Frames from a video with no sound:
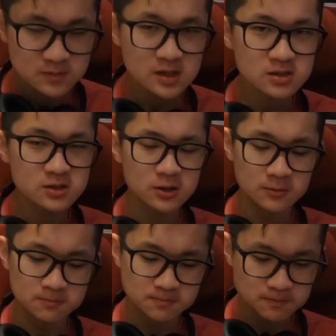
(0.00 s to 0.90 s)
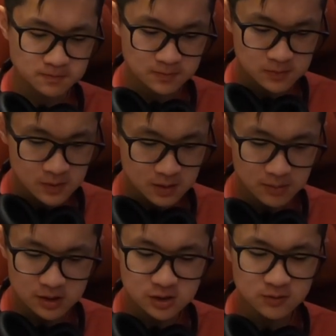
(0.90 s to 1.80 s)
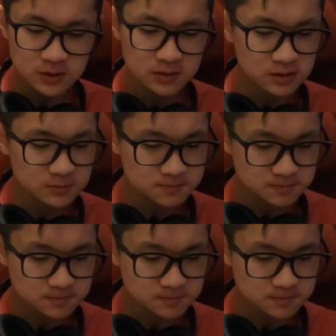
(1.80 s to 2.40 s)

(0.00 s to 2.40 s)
Tastes good. Matcha flavor